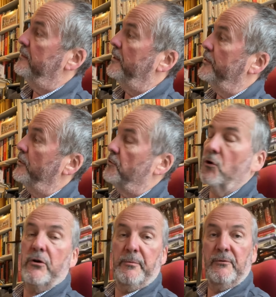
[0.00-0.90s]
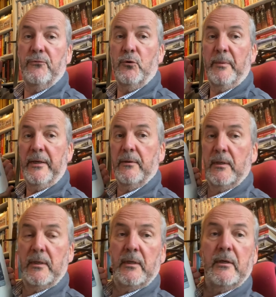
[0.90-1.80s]
a new document for me.
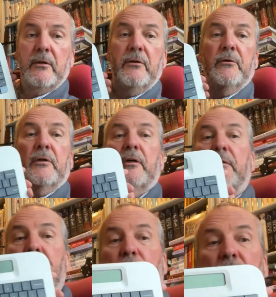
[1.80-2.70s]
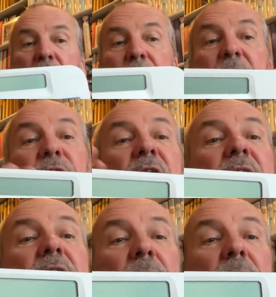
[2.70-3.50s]
You can possibly just